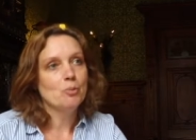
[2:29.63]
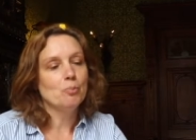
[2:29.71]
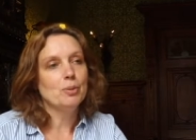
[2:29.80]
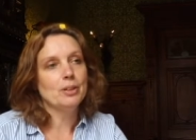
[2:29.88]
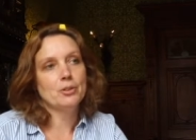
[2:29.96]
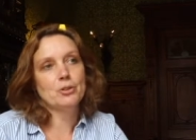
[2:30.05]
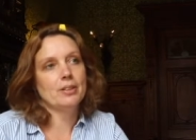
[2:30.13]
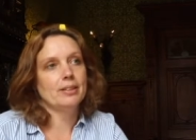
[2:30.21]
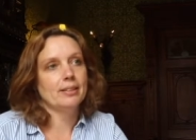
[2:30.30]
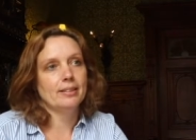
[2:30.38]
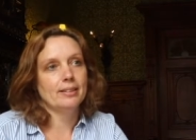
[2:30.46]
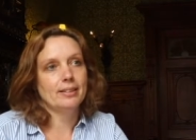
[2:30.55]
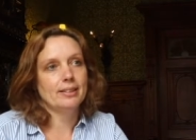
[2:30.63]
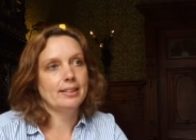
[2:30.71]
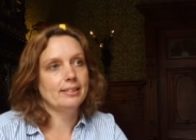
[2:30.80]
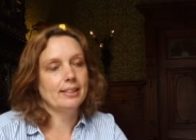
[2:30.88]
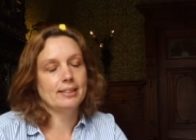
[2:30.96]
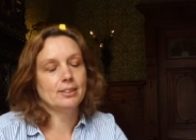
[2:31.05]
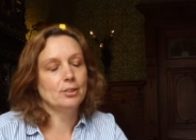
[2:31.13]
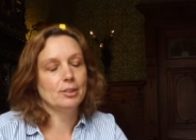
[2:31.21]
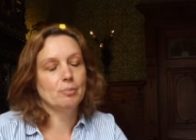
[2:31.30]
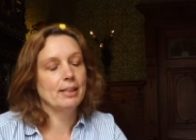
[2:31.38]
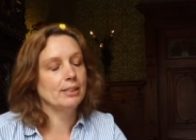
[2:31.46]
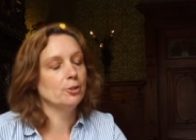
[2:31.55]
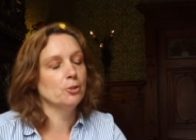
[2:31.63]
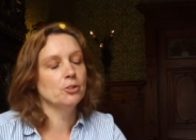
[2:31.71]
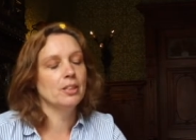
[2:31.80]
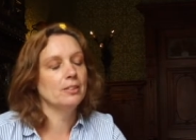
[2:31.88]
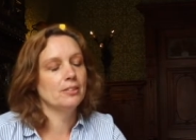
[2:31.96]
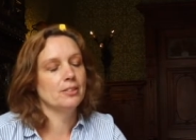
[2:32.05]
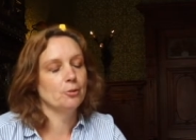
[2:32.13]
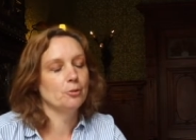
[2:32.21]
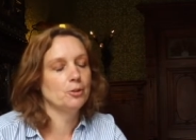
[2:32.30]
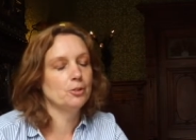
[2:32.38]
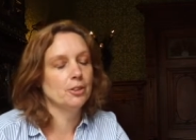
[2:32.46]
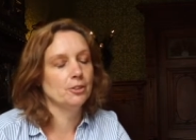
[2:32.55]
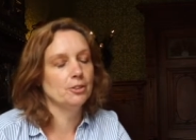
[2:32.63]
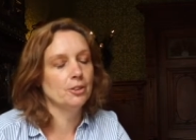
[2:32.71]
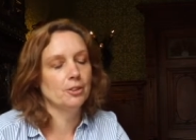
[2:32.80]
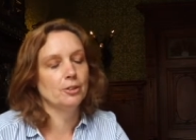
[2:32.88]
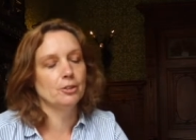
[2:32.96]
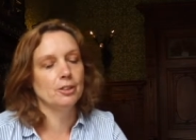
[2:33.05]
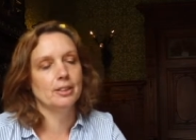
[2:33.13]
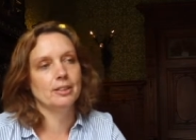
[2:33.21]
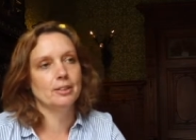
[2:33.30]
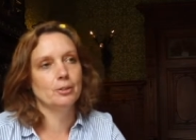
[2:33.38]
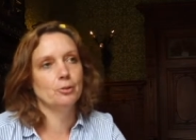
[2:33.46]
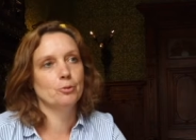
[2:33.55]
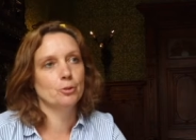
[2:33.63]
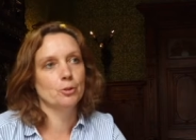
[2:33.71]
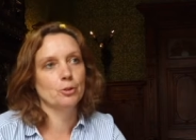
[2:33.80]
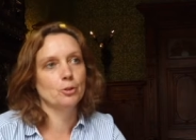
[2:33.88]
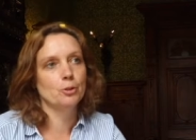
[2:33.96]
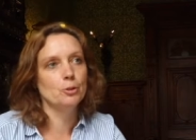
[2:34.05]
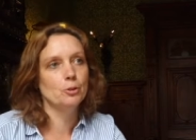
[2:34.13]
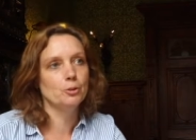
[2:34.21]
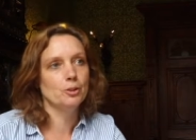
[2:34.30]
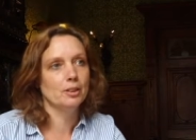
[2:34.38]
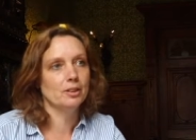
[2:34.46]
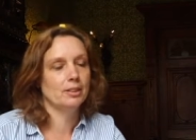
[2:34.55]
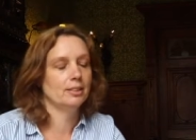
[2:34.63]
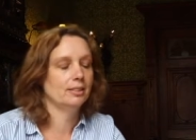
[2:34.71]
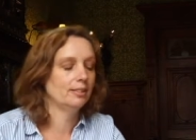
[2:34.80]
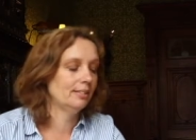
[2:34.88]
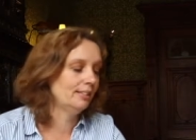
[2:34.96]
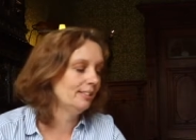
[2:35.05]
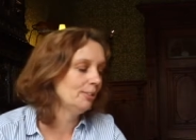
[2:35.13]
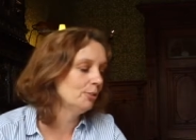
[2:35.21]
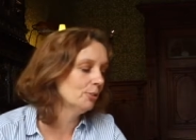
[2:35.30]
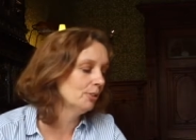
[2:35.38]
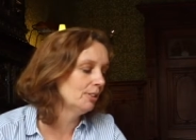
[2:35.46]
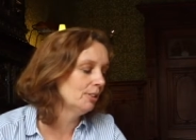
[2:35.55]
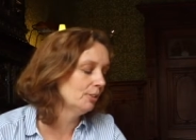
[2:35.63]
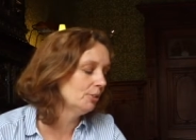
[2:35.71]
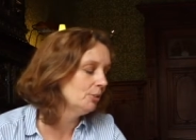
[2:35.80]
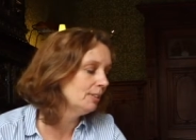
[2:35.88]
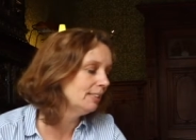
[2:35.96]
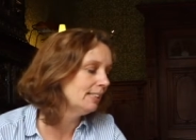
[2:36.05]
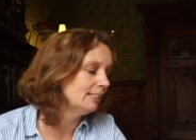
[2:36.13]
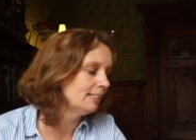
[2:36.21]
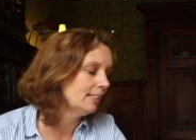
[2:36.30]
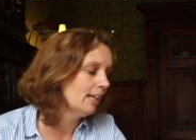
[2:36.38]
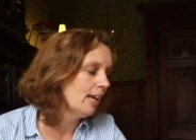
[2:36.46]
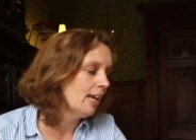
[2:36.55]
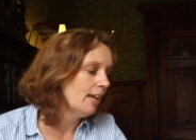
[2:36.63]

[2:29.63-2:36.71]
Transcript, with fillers: but uh, it has it makes no sense if you don't know uh, for who uh, you're you're doing this.